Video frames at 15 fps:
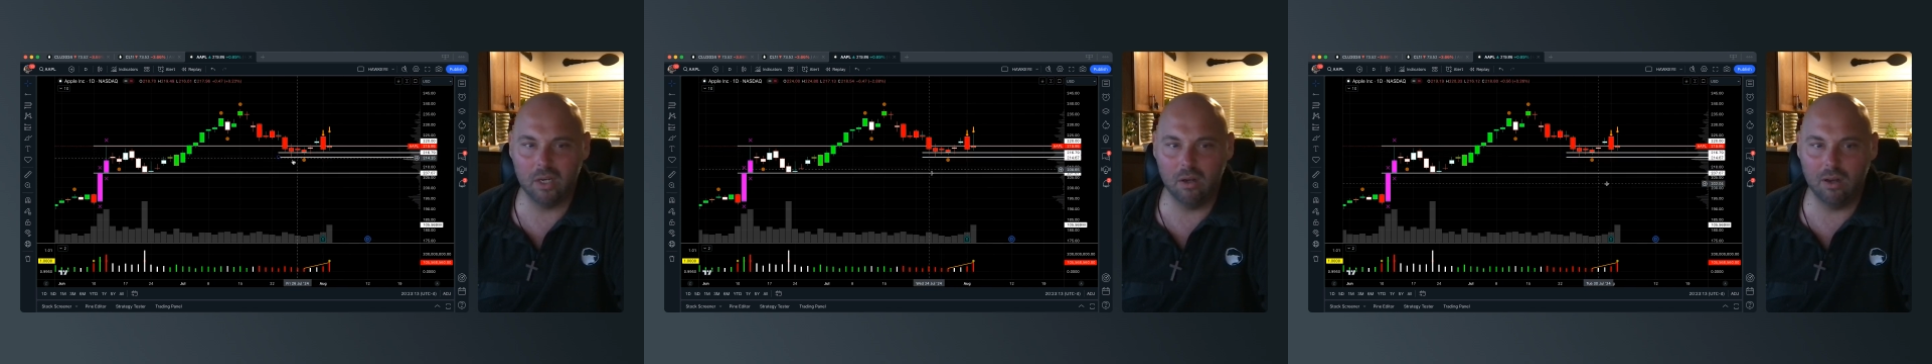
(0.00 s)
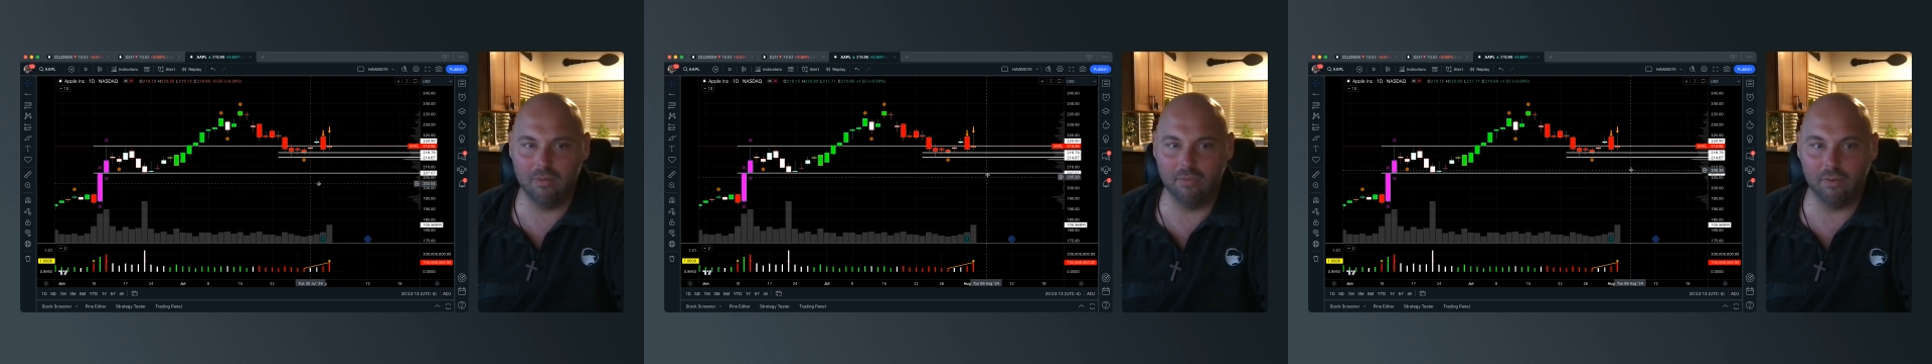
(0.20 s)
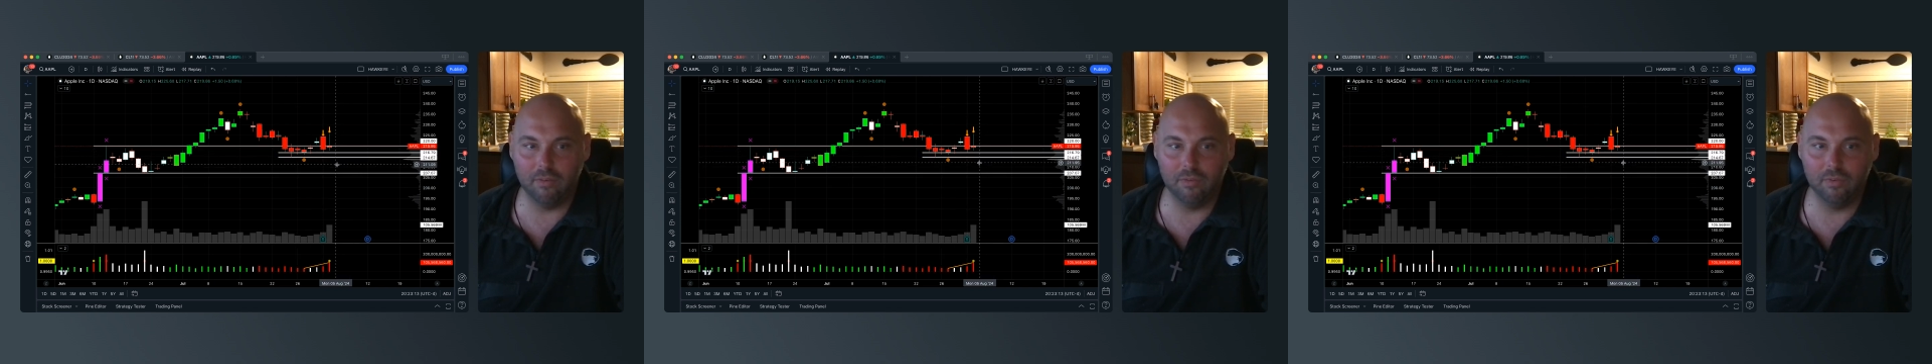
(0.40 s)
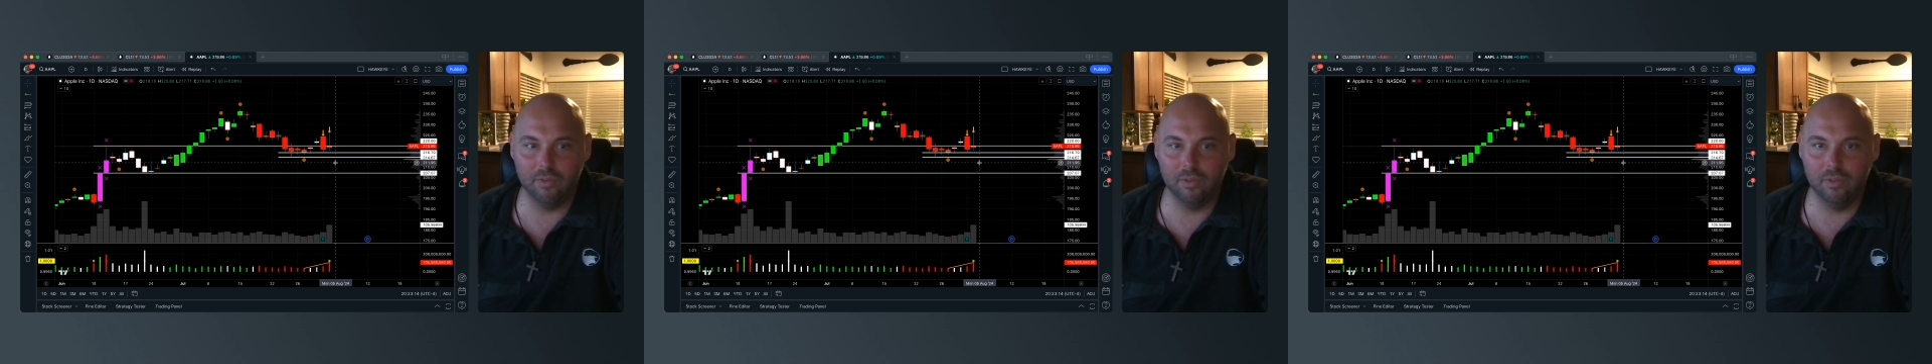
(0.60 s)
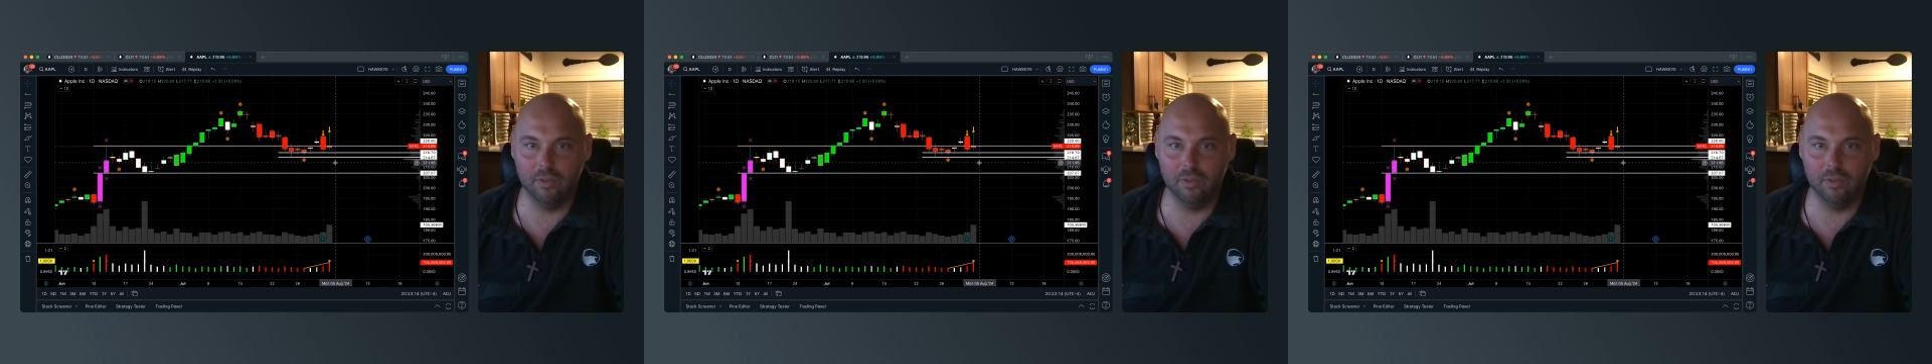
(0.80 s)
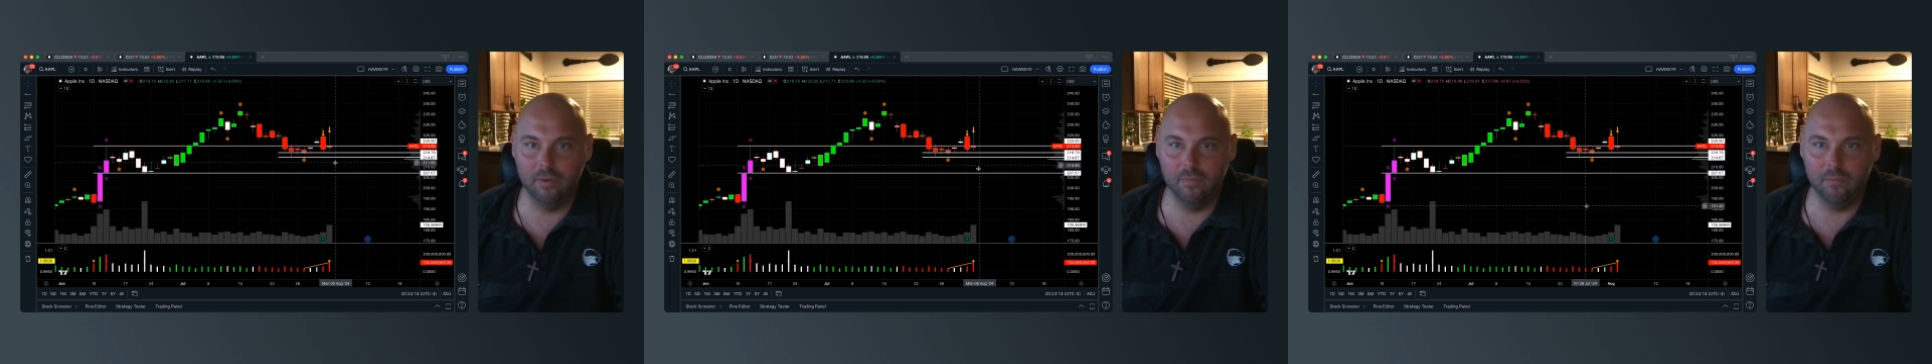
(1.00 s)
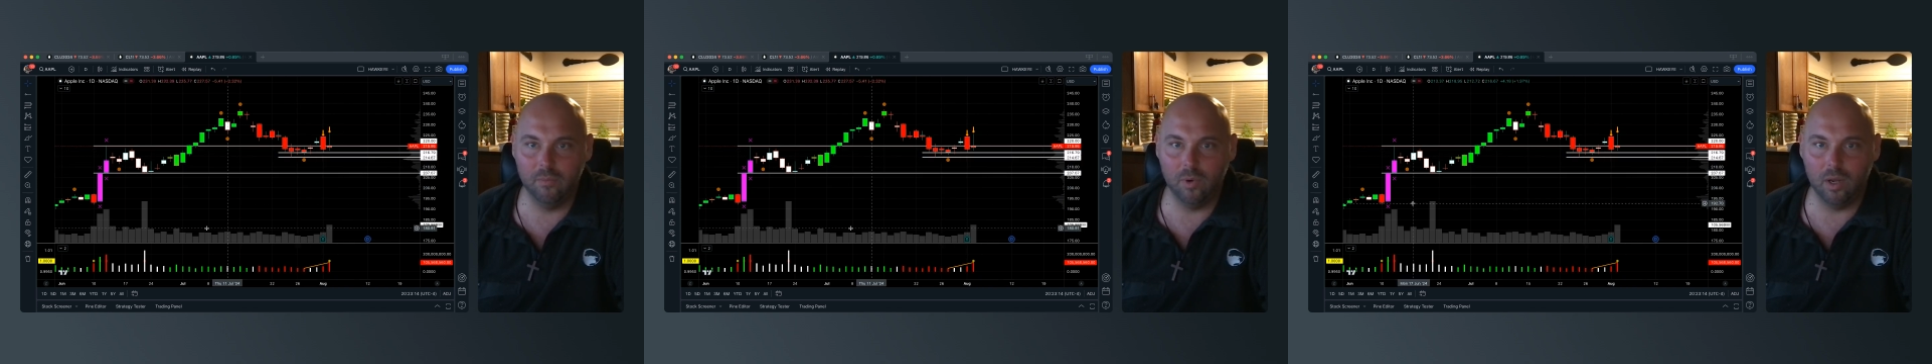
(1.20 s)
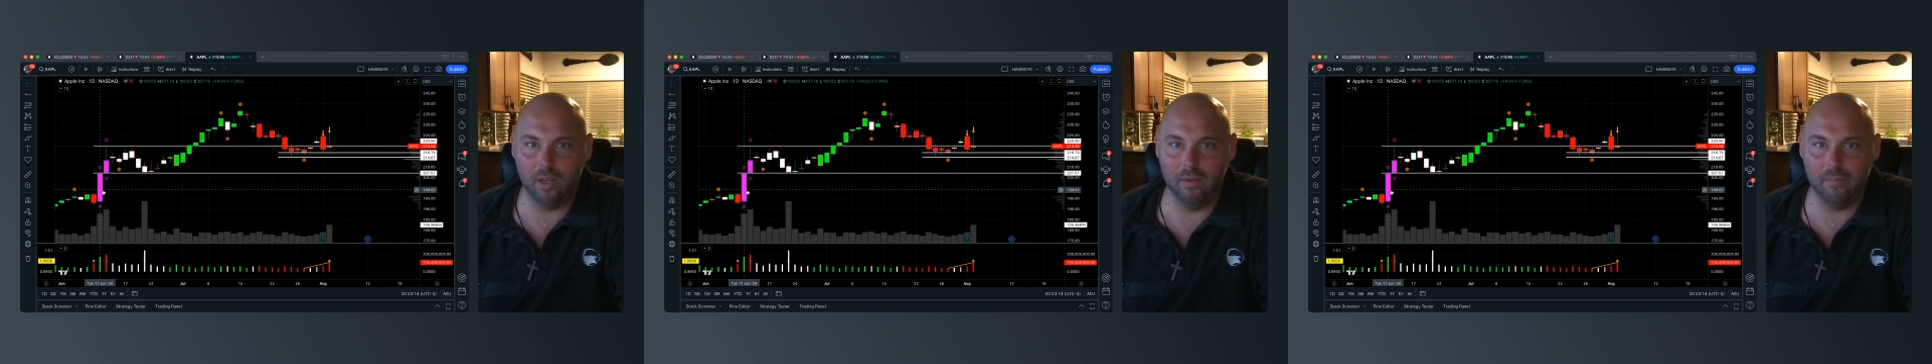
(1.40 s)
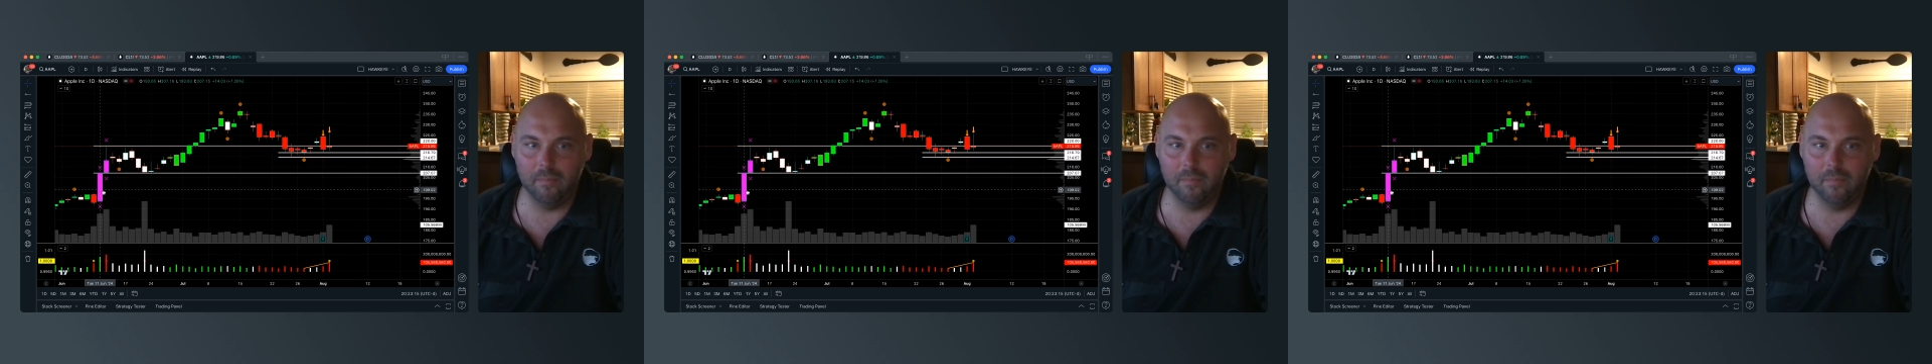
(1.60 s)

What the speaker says: off of, right?